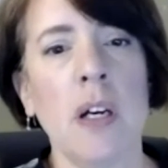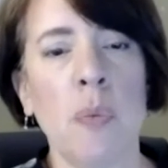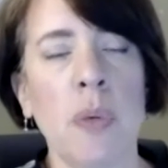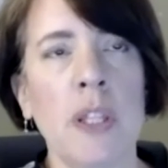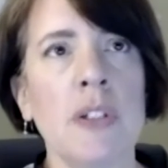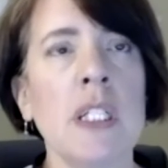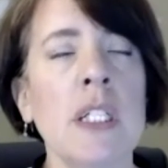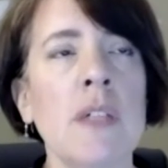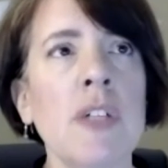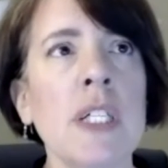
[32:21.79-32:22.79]
When they're
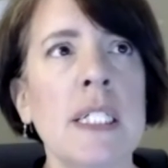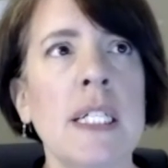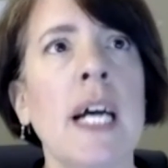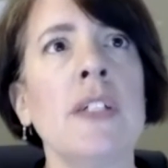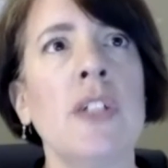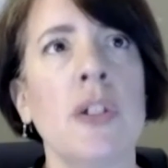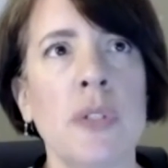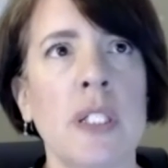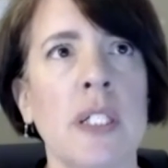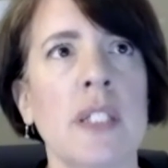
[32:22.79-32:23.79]
delivering a
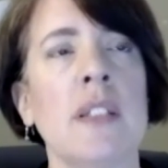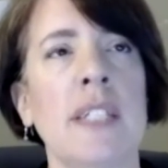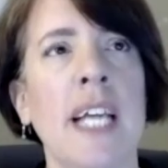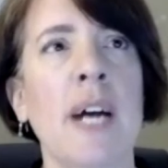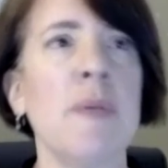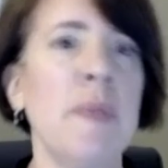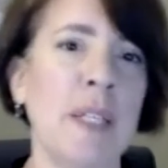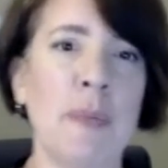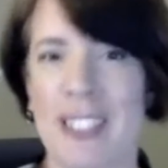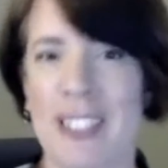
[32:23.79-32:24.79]
diagnosis. Now I'm
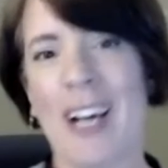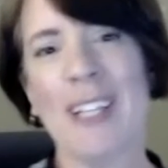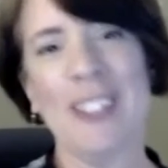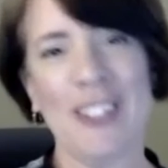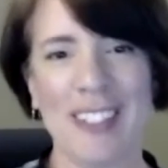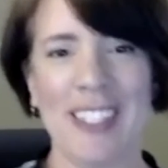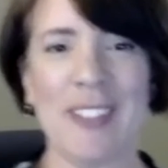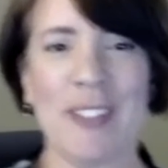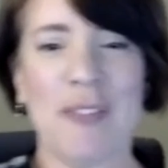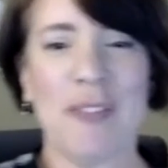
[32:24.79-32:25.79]
speaking more to doctors, and I know
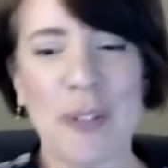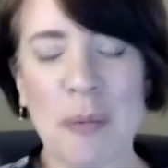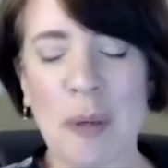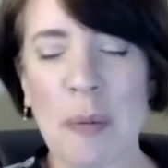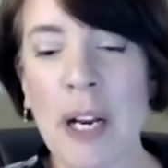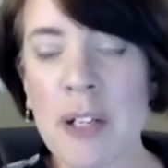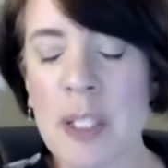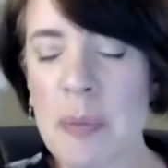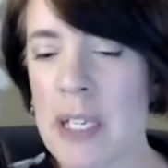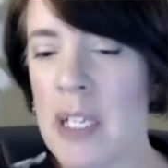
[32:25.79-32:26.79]
your viewers are more parents, but